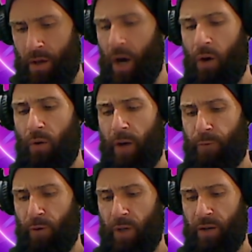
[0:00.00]
Now I
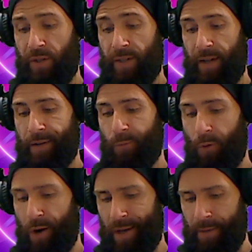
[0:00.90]
fully understand
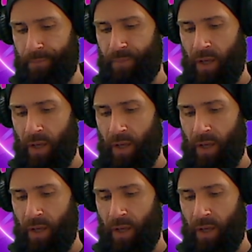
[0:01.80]
why.